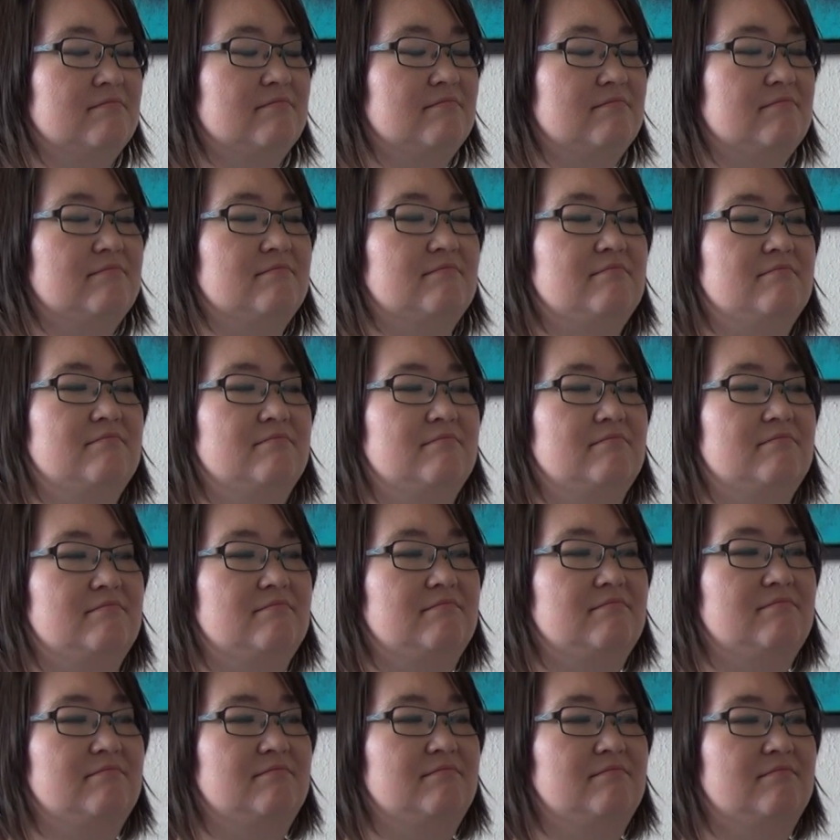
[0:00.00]

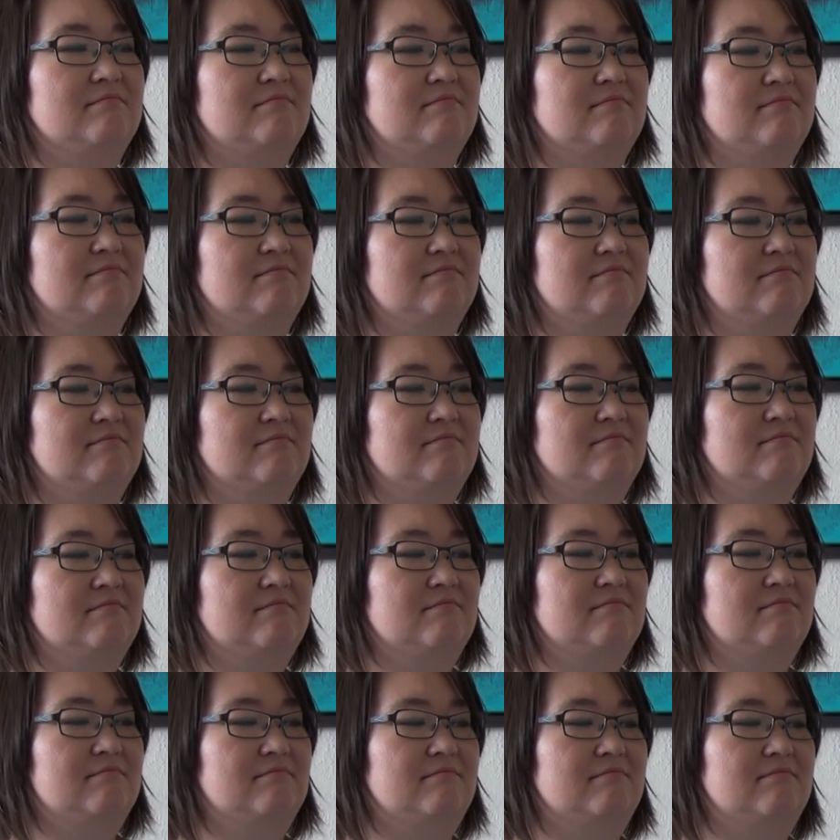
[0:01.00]

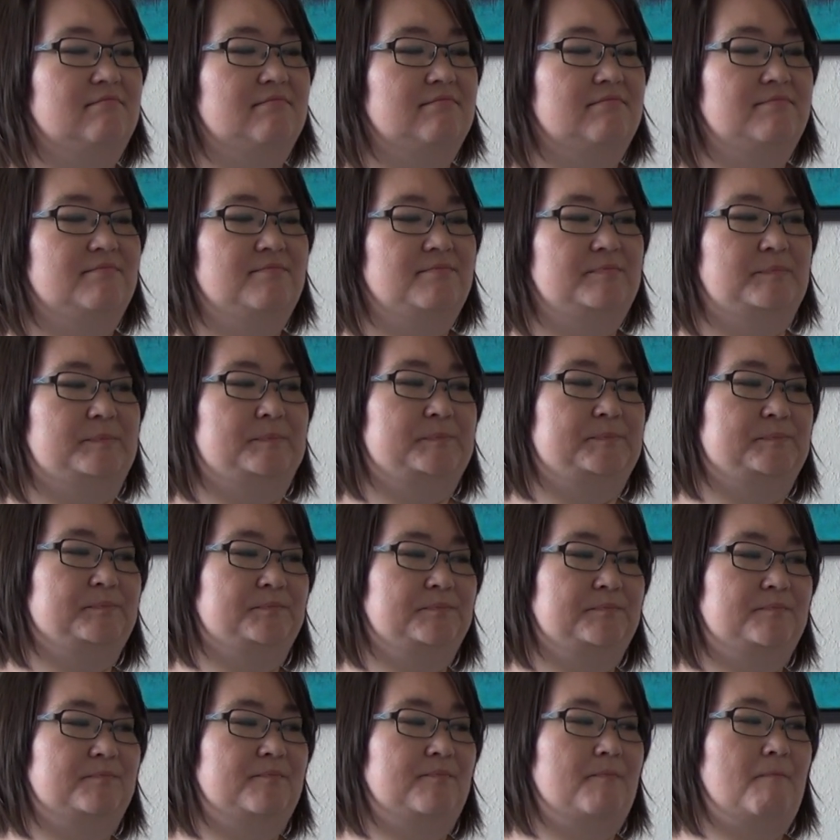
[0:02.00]

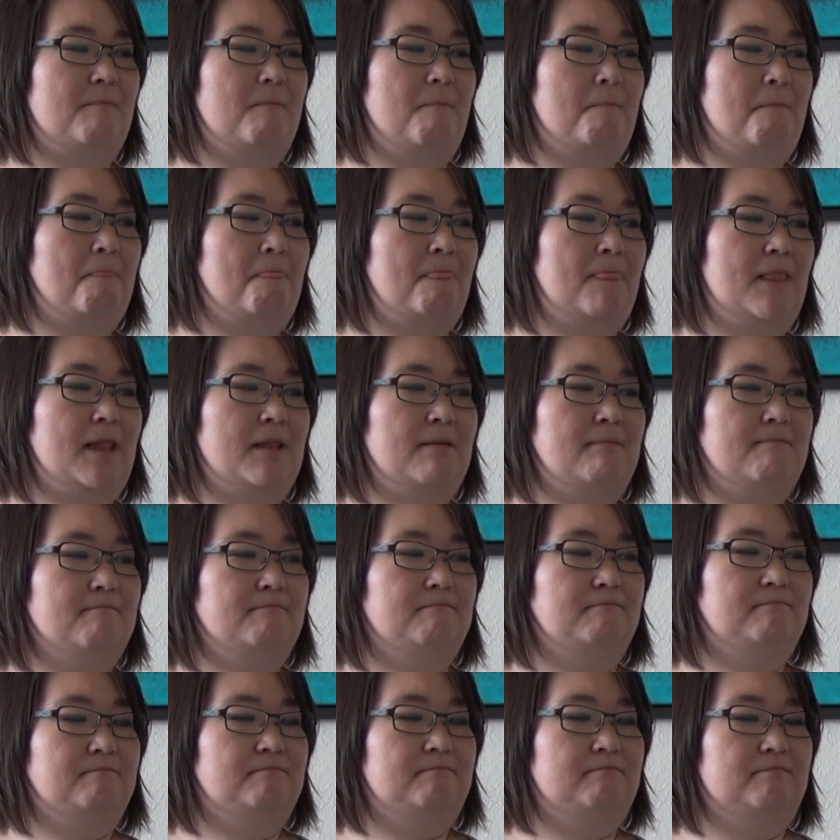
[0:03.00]

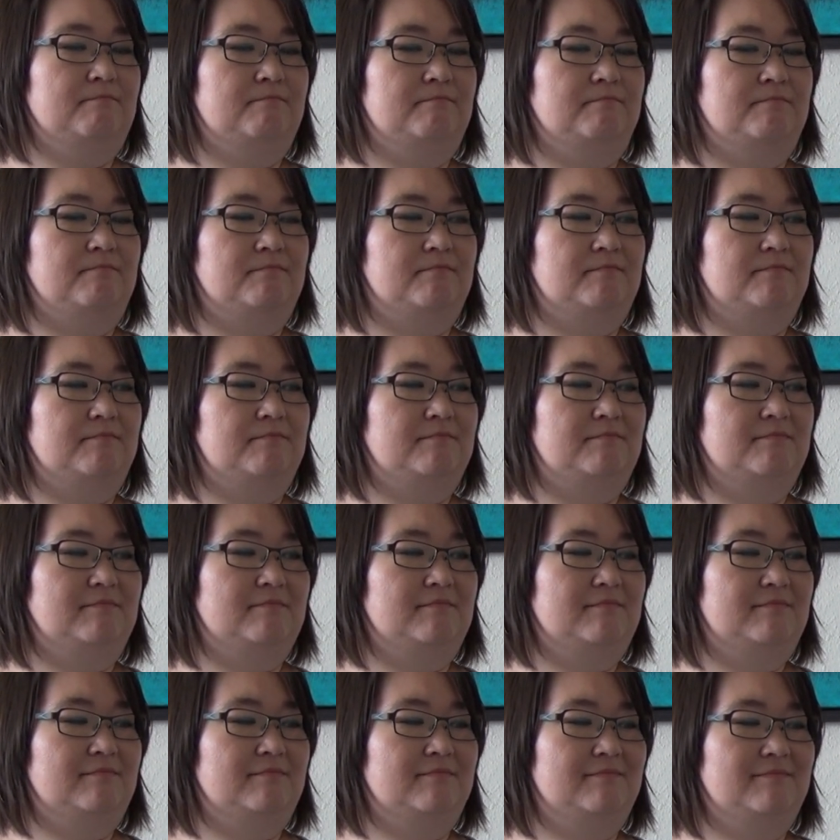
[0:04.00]

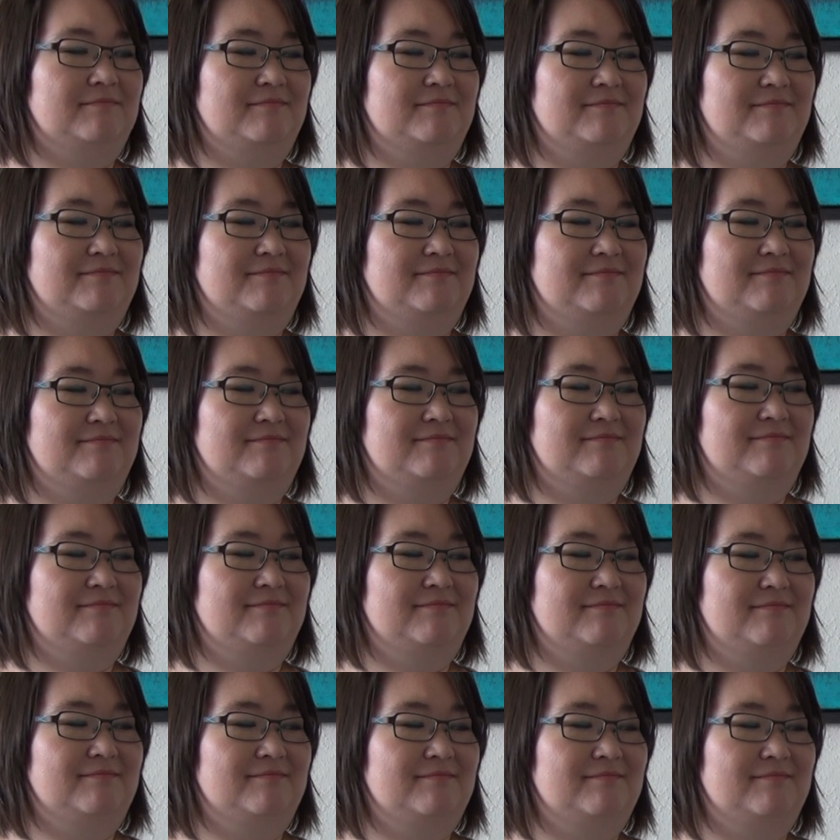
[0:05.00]

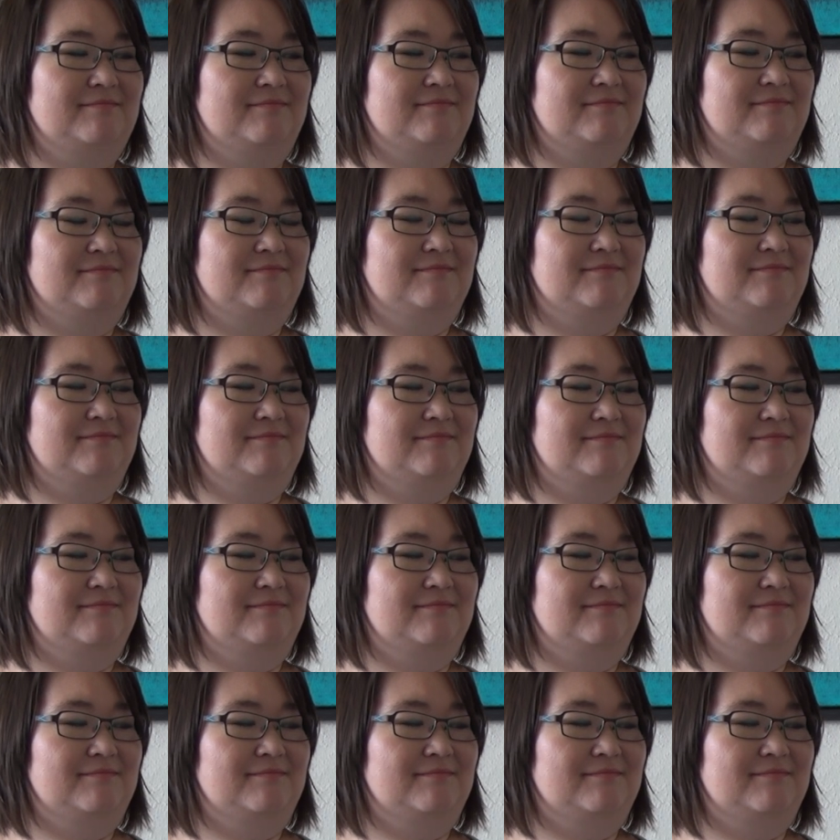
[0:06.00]
[no speech]